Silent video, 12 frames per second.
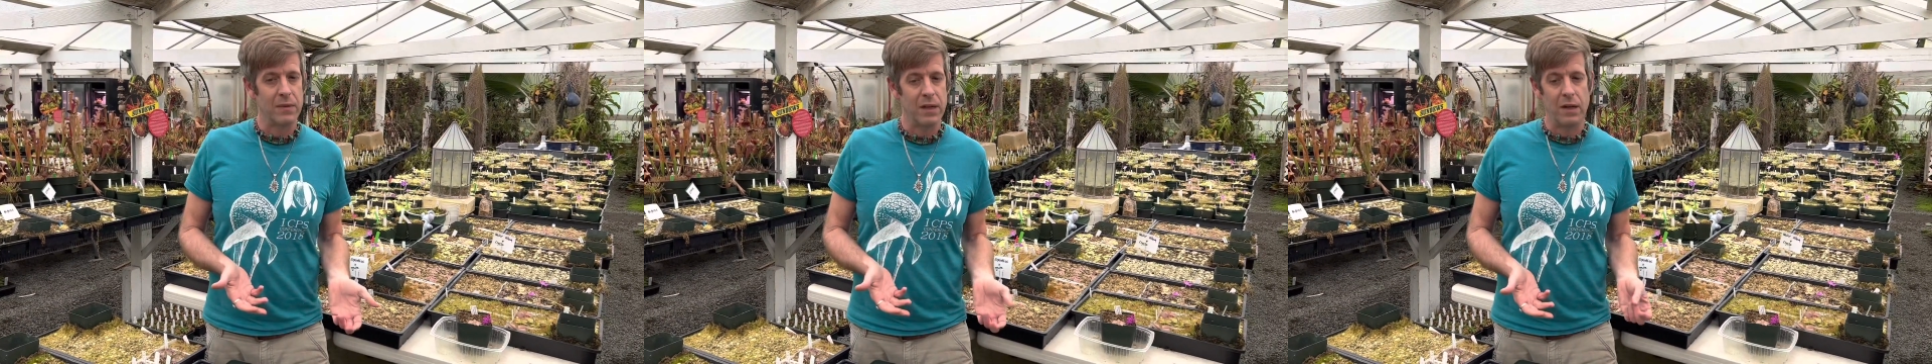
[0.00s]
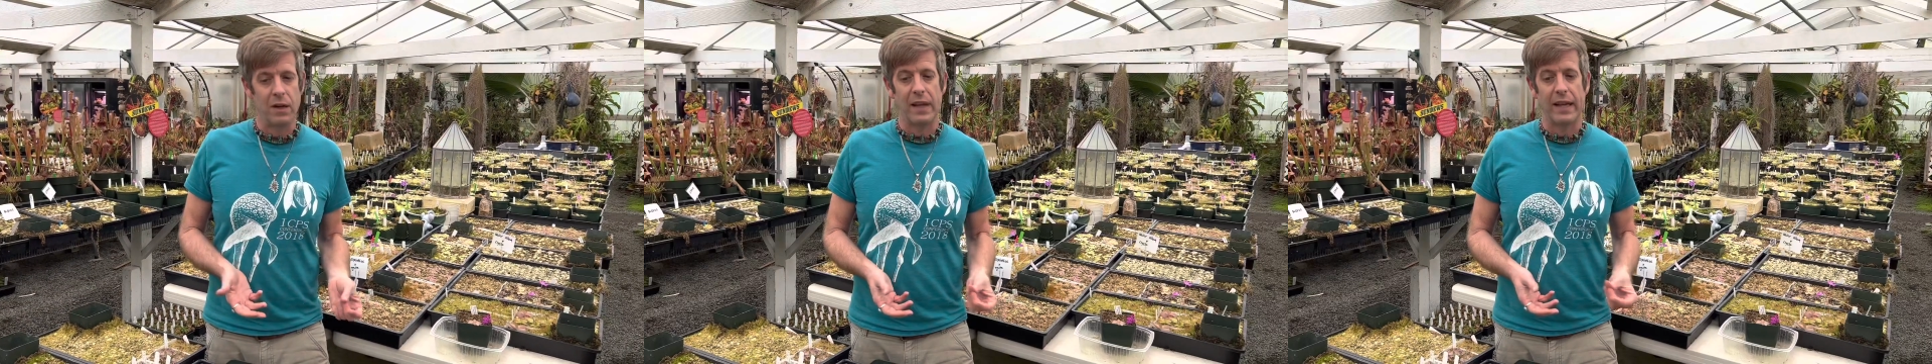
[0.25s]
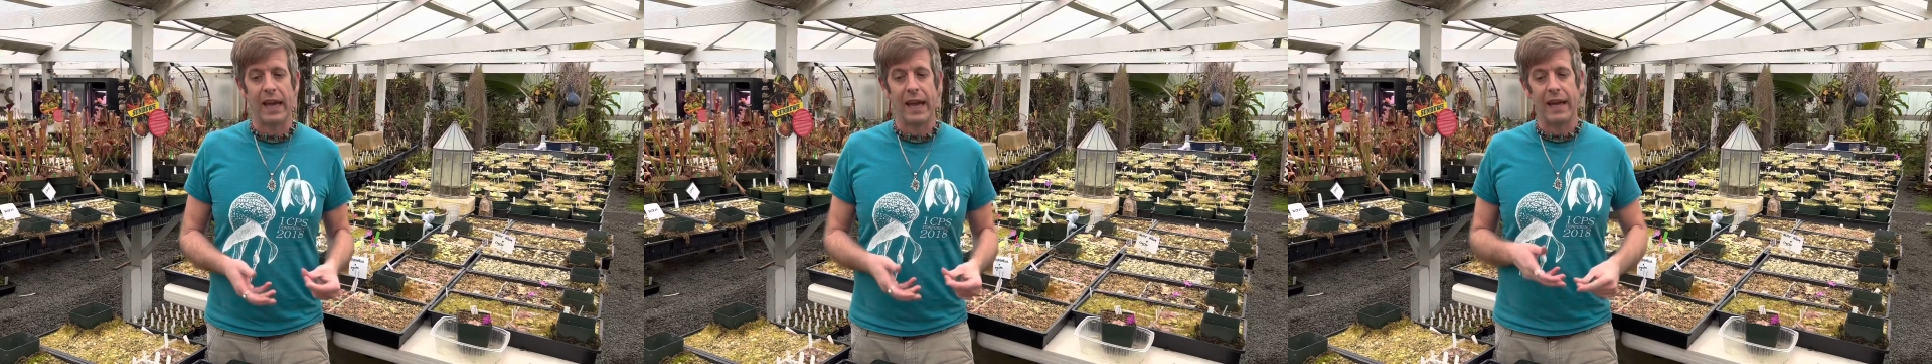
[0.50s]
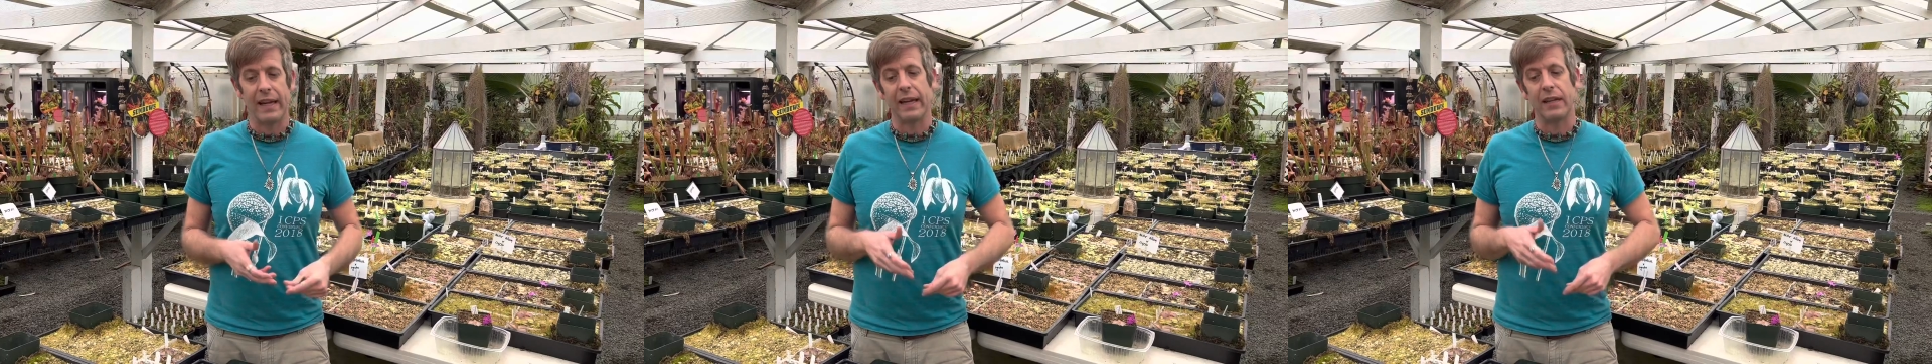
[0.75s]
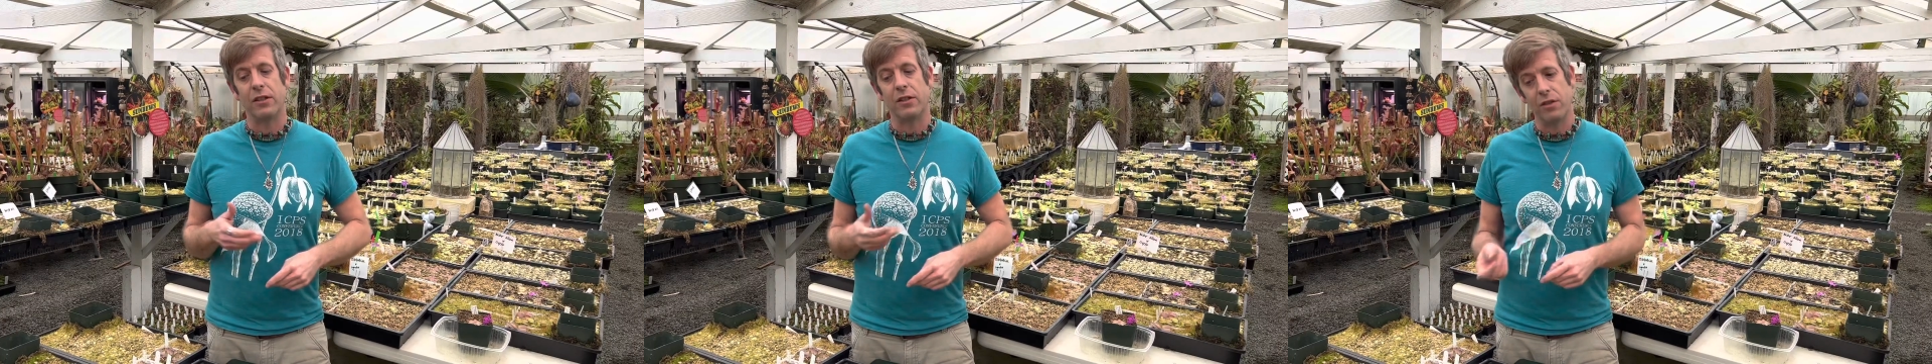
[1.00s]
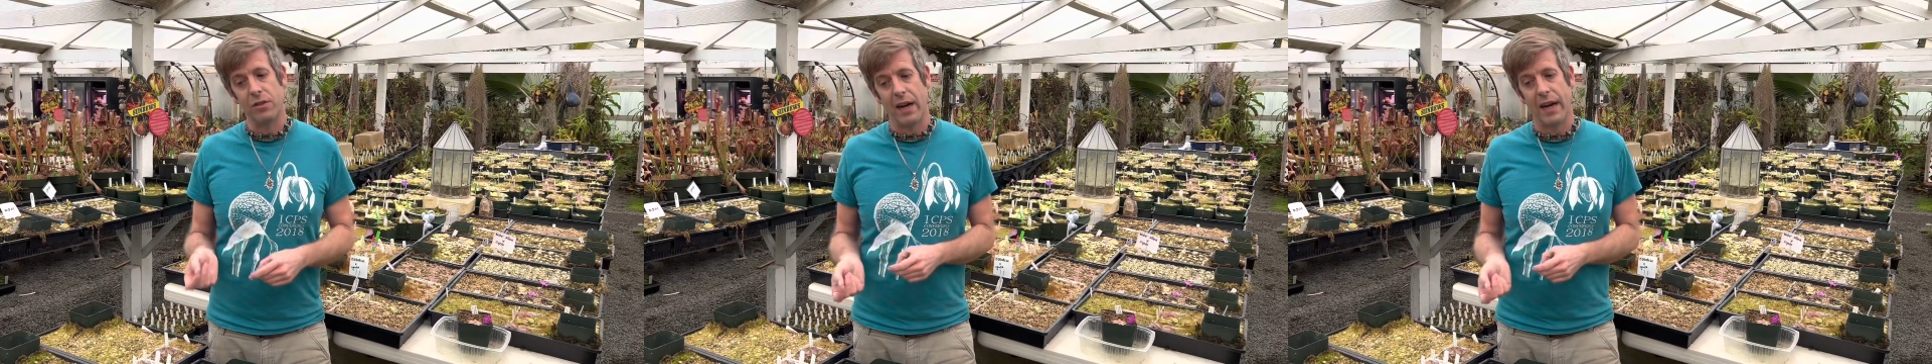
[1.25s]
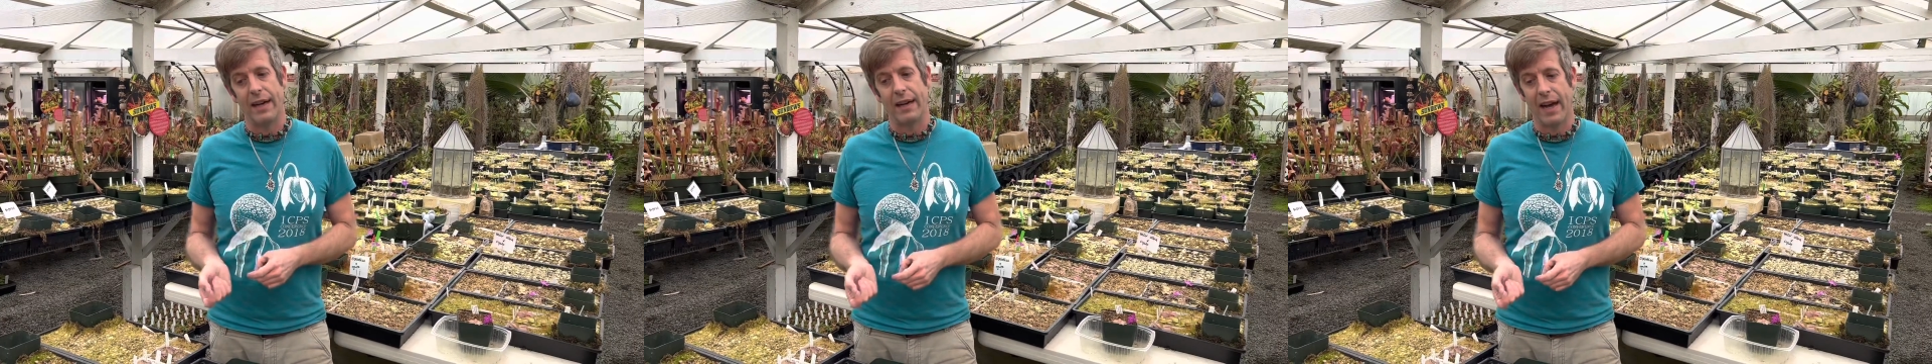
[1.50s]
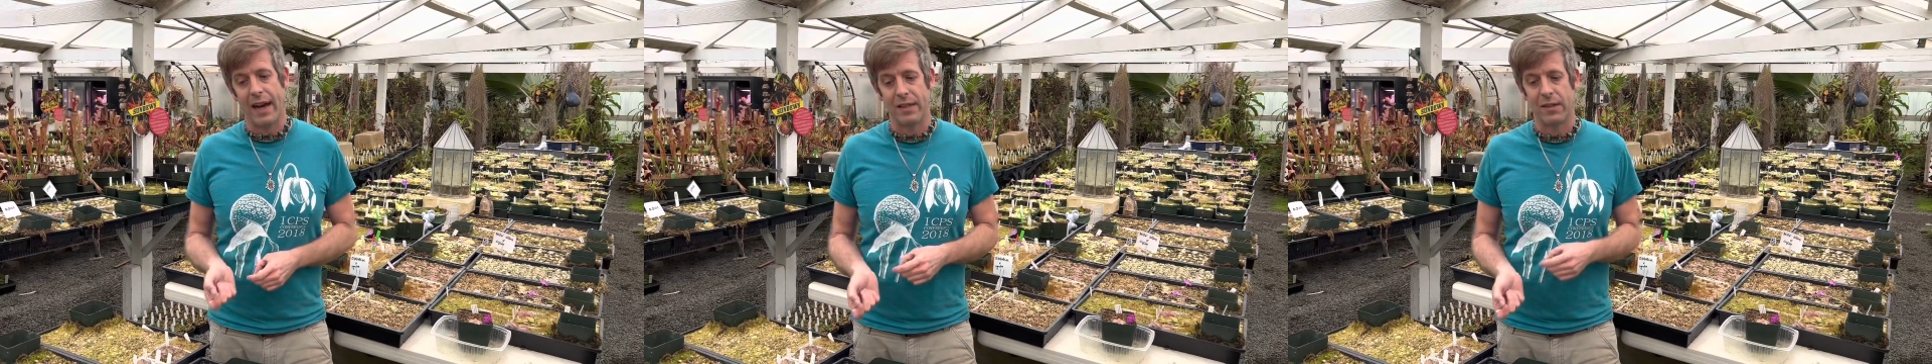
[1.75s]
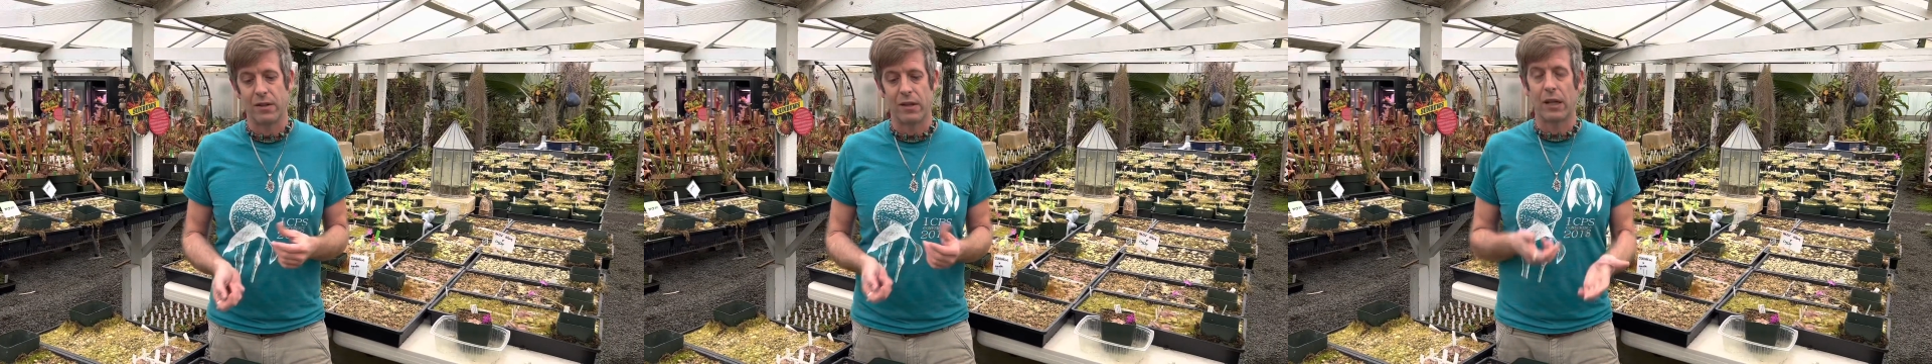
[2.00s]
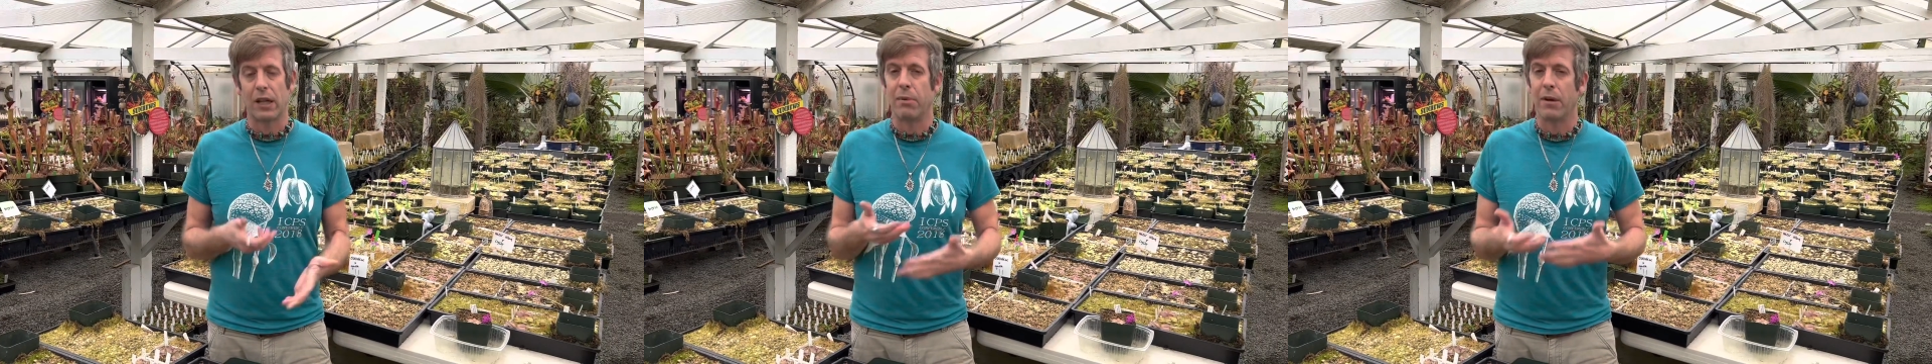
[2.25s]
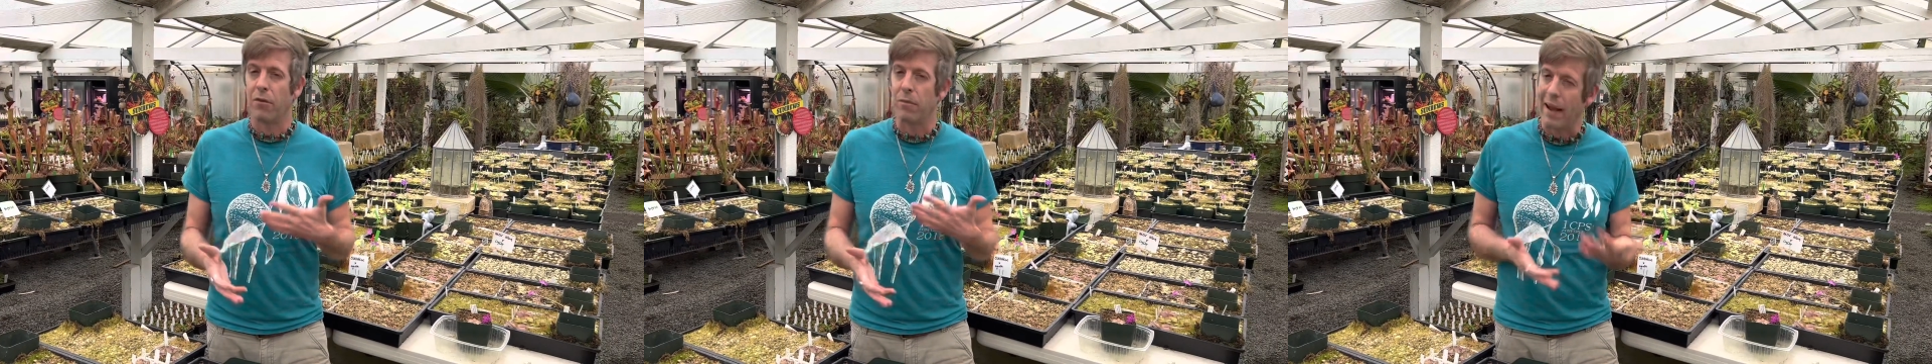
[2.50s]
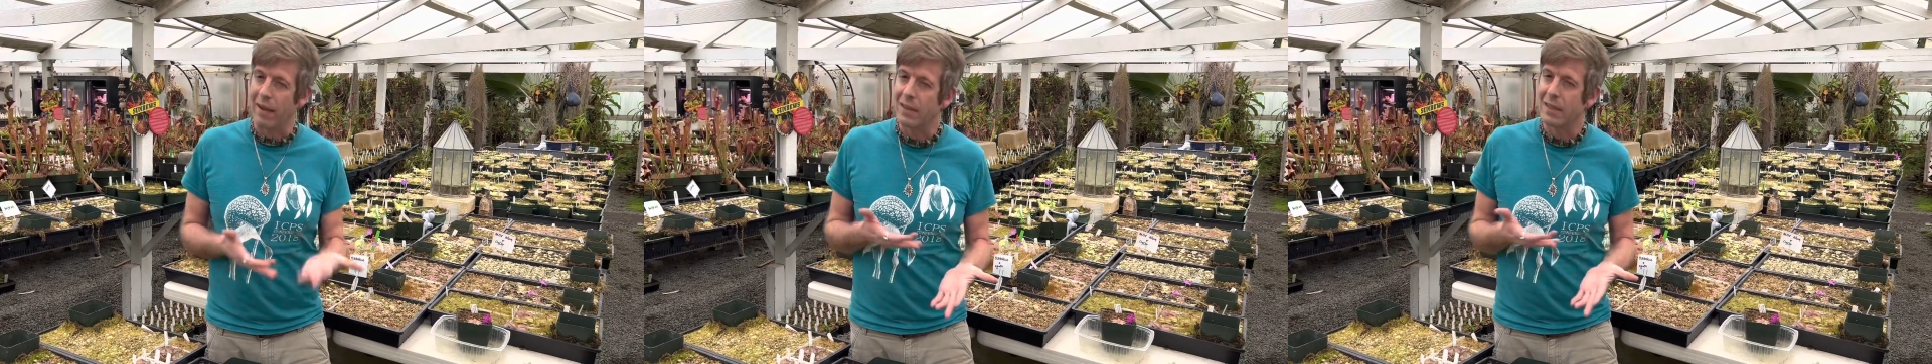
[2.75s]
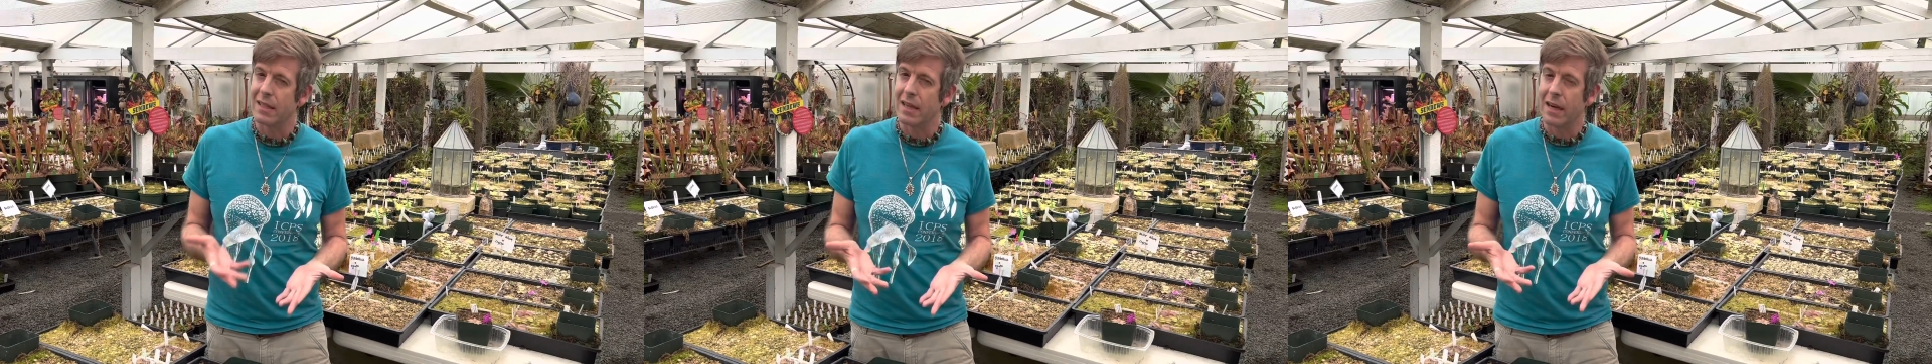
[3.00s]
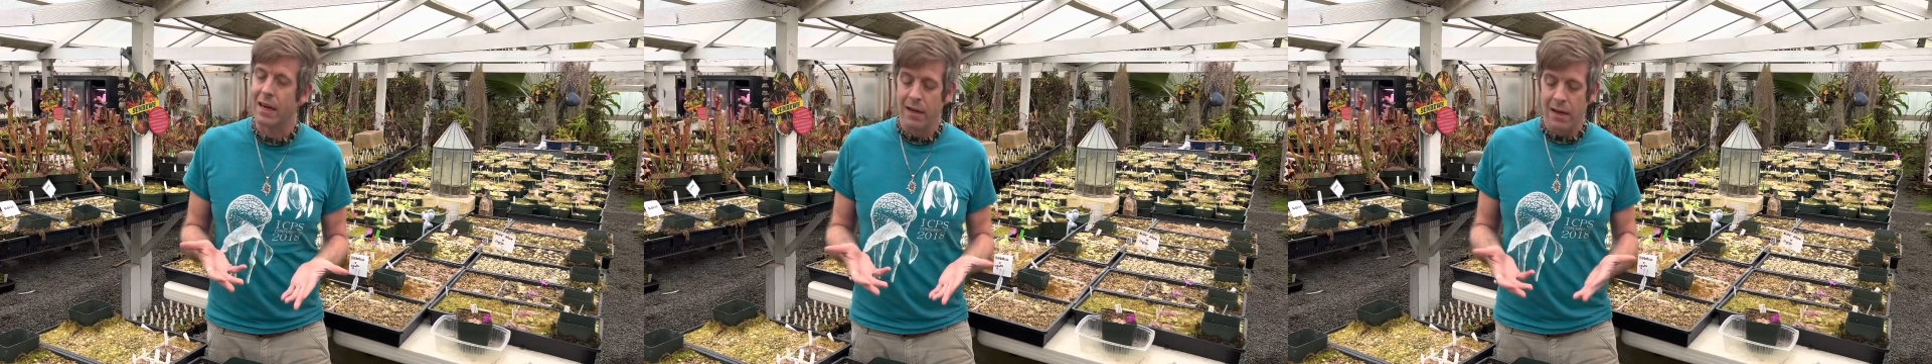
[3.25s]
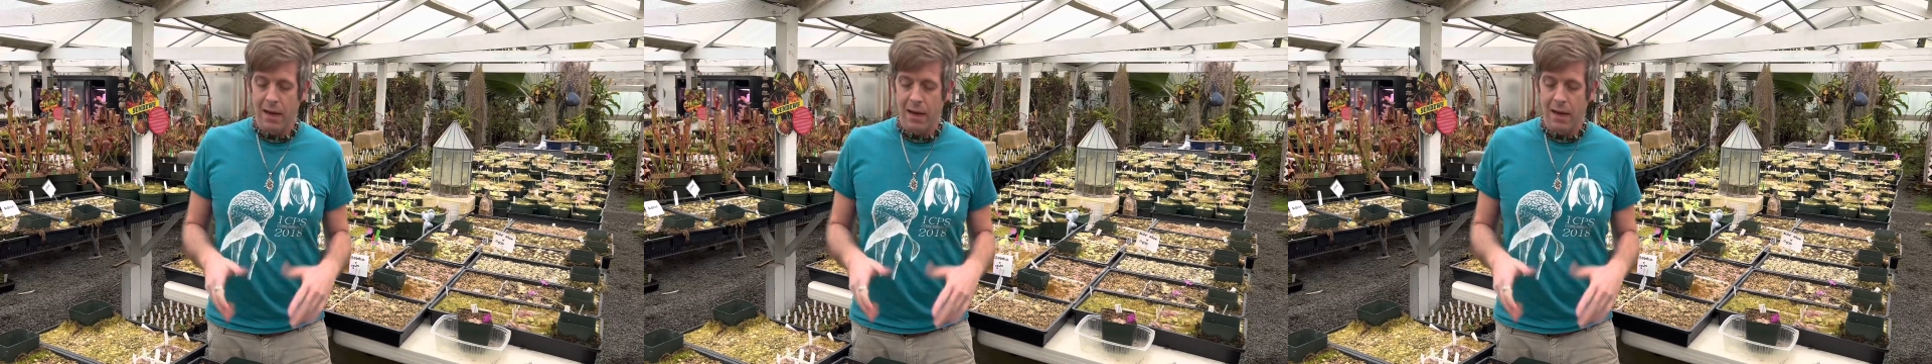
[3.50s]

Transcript: You know, they can get too dry and die, so there's a little bit of a balance there,